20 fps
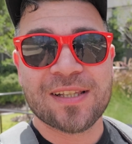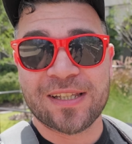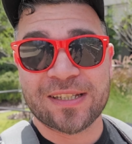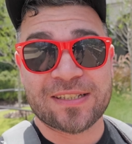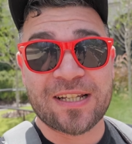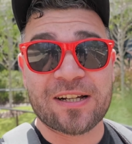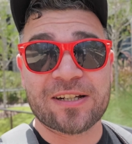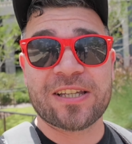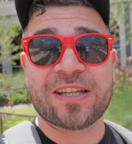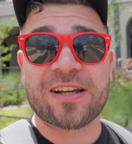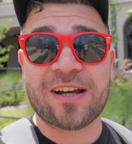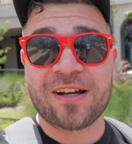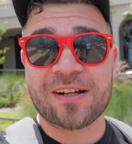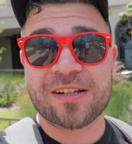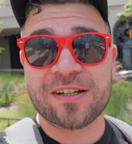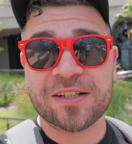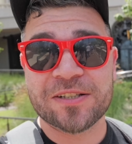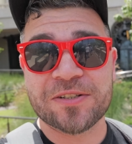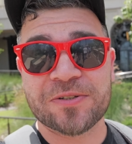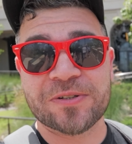like Donkey Kong
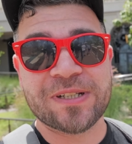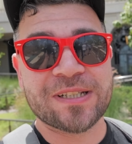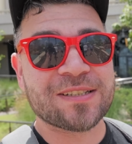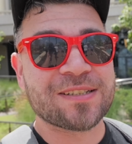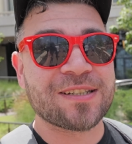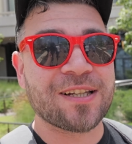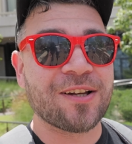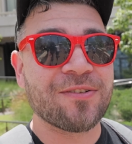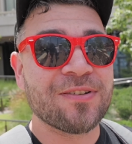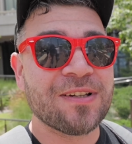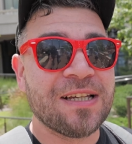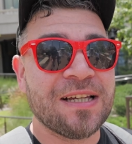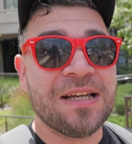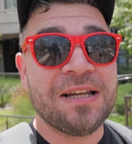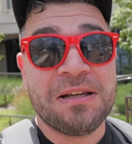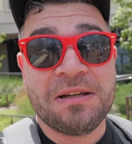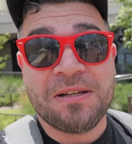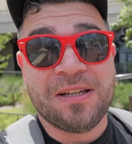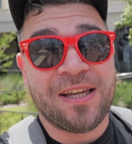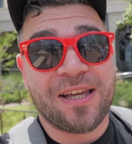Country and stuff.
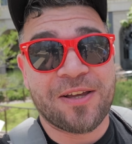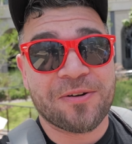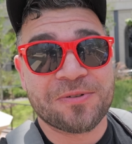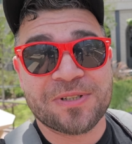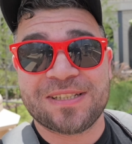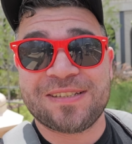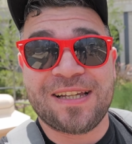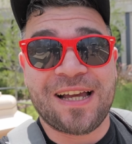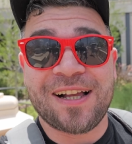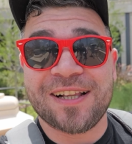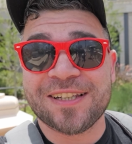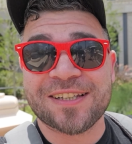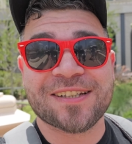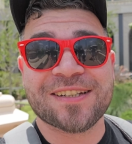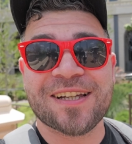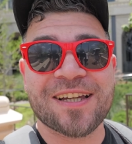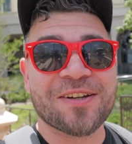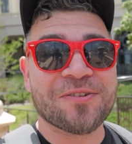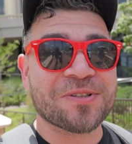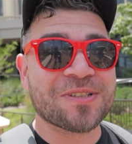It was solid.
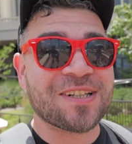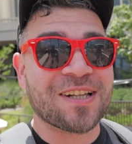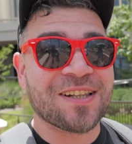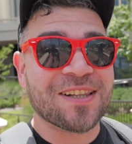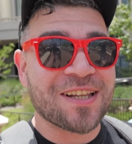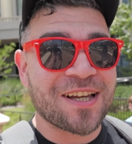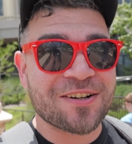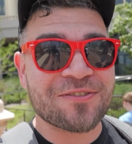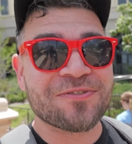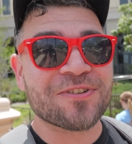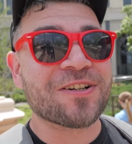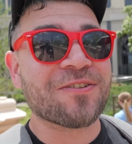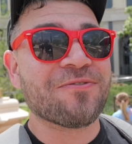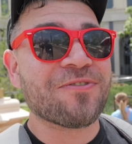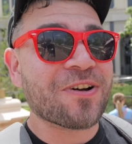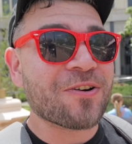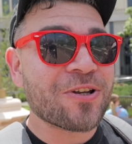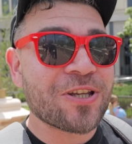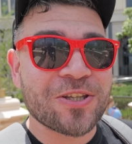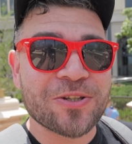It was a lot of fun. A
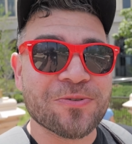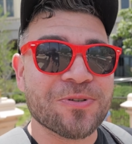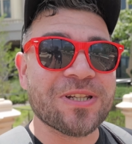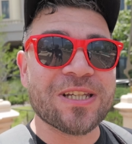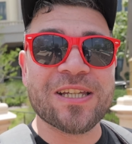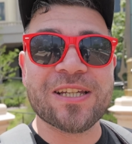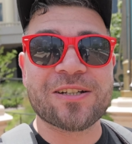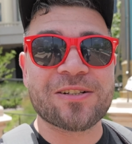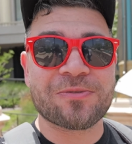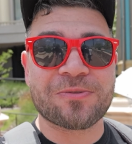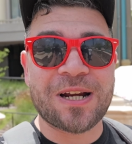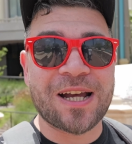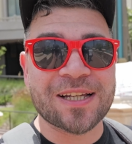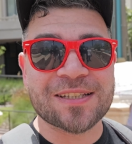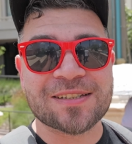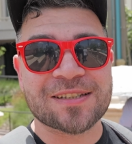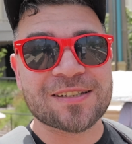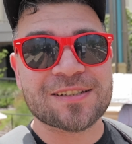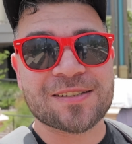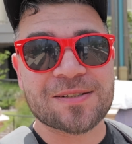very unique ride
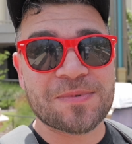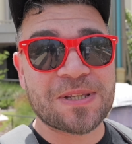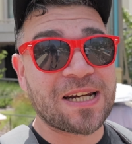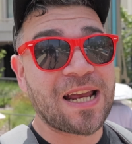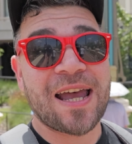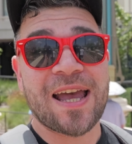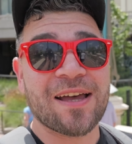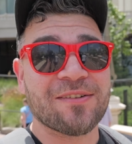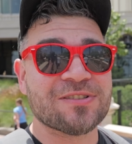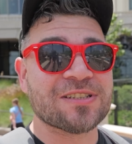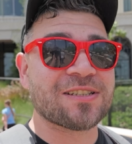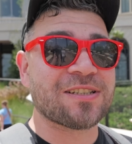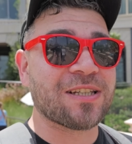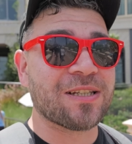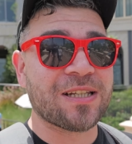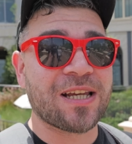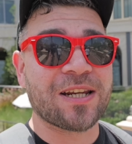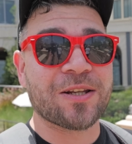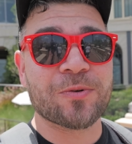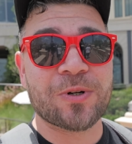system that I haven't
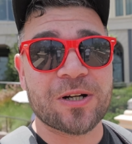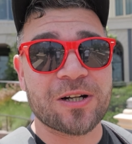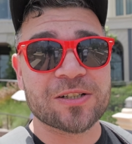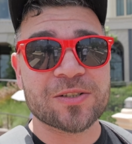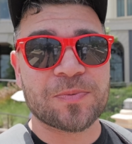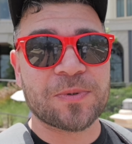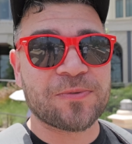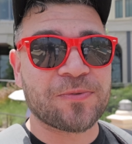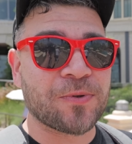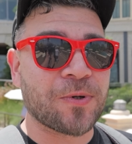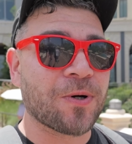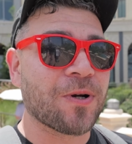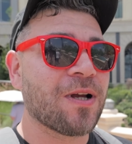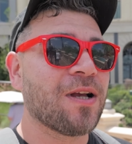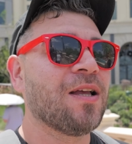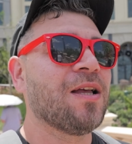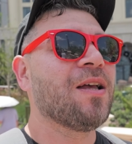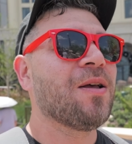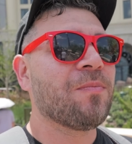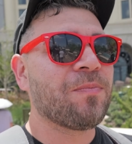seen anywhere else before.
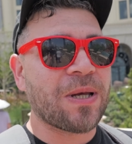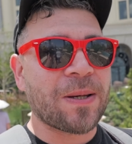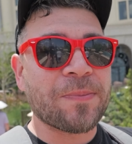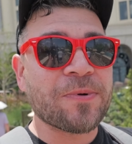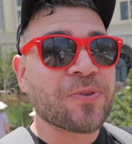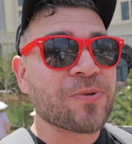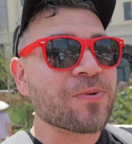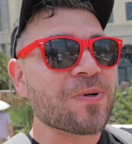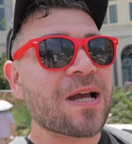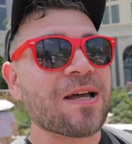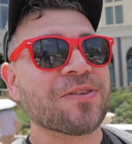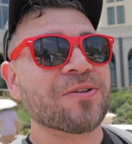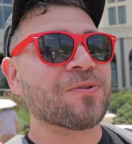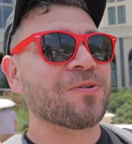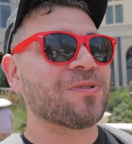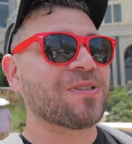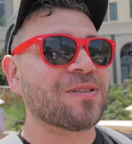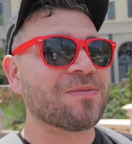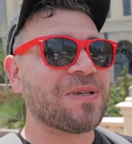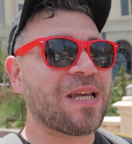Peppered throughout, there
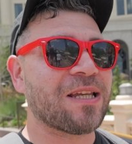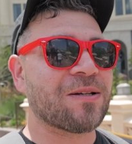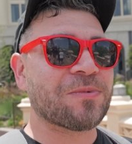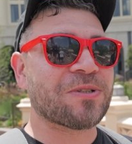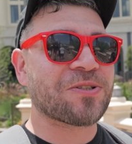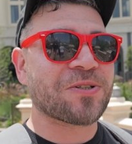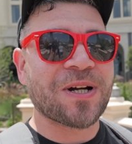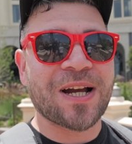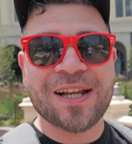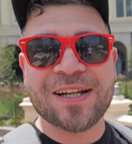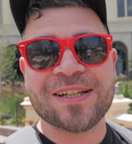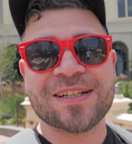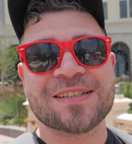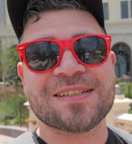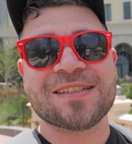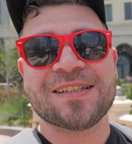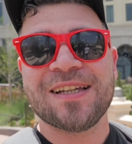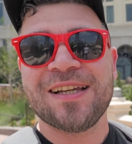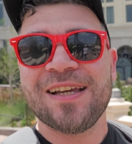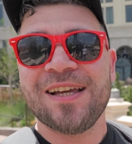were some
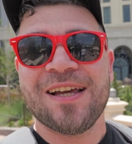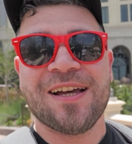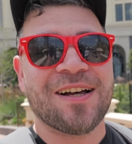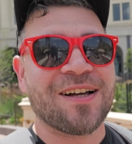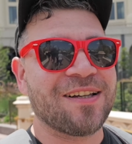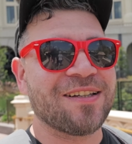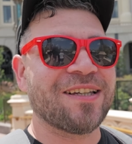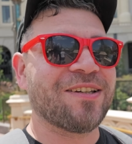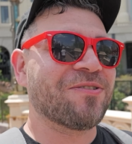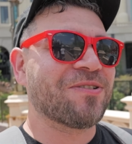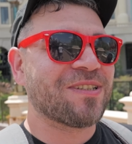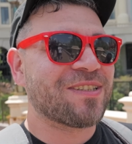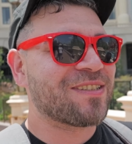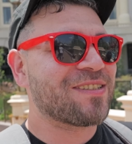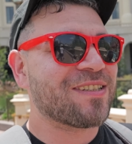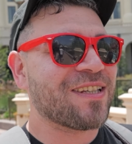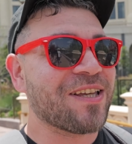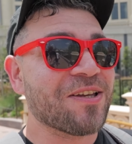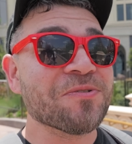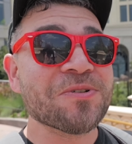animatronics. It
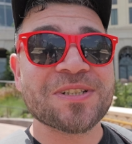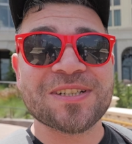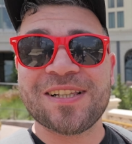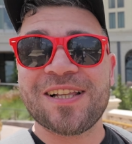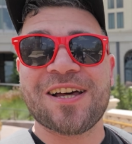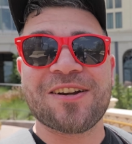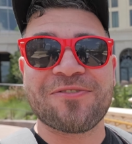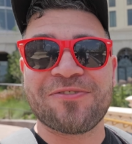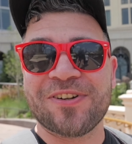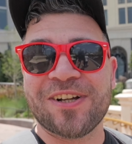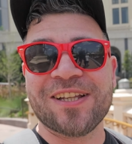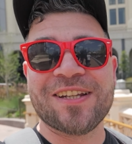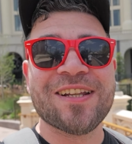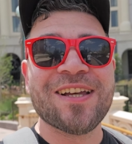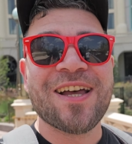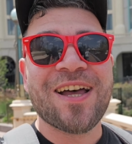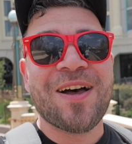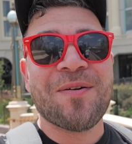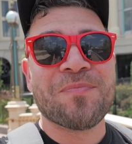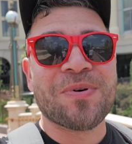was a lot of fun.
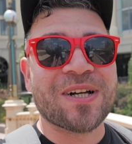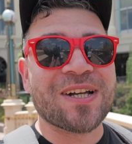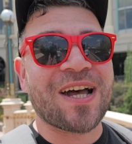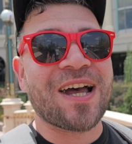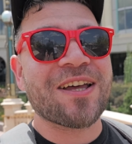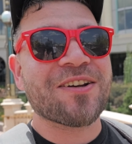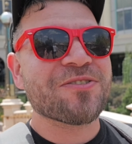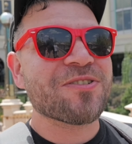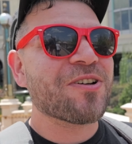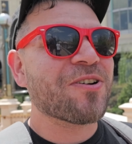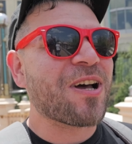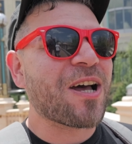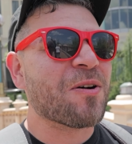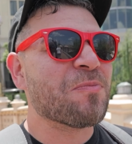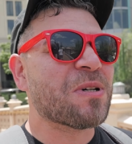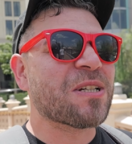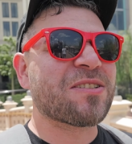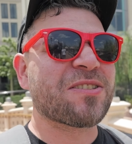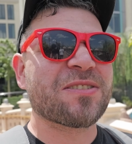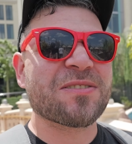But I don't know how
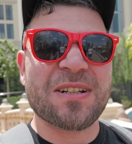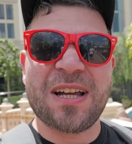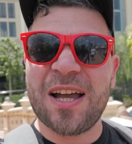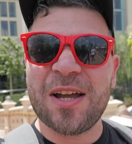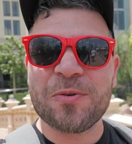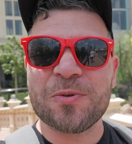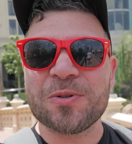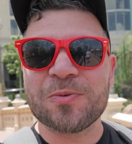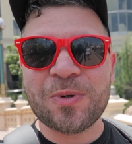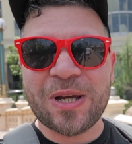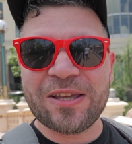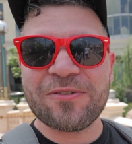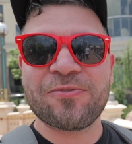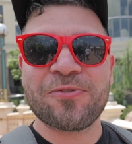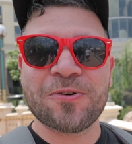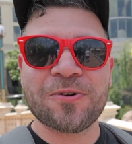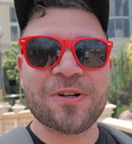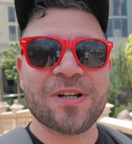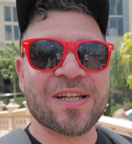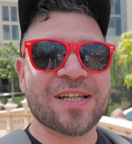much I would wait
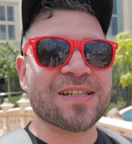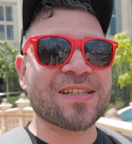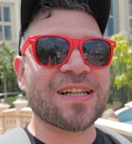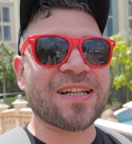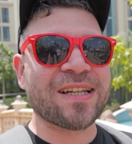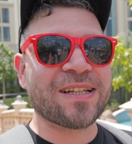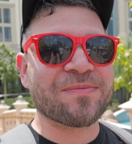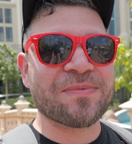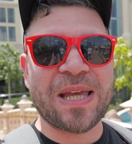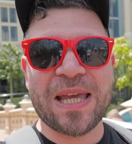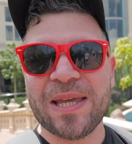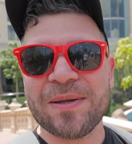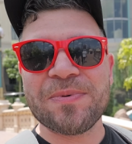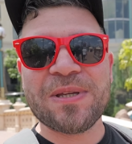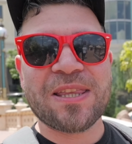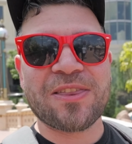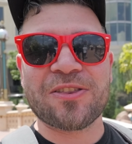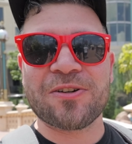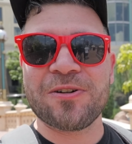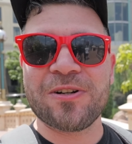for it, like
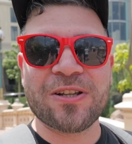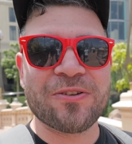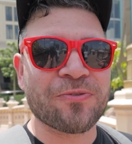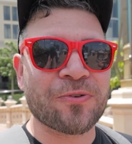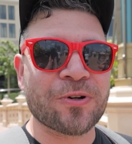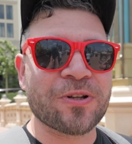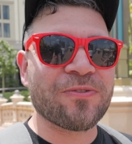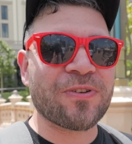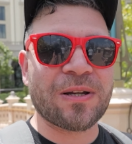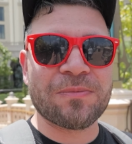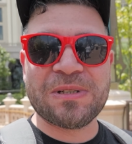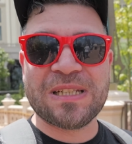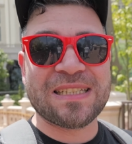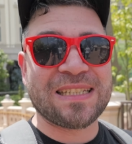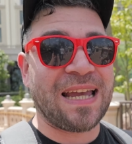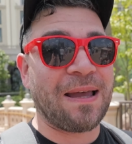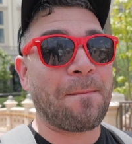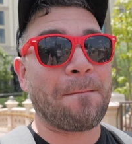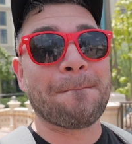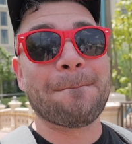maybe 30-45
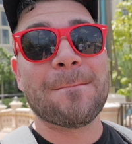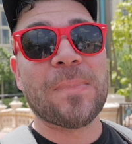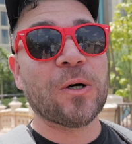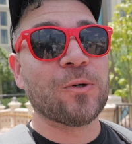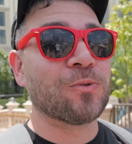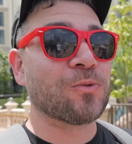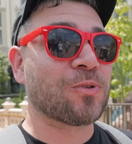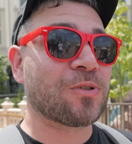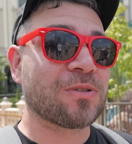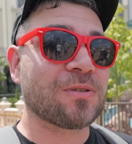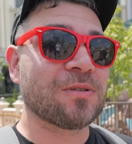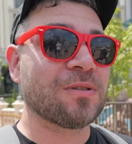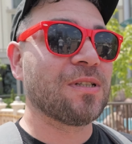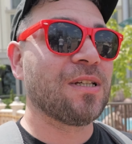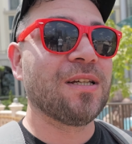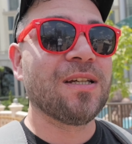minutes at most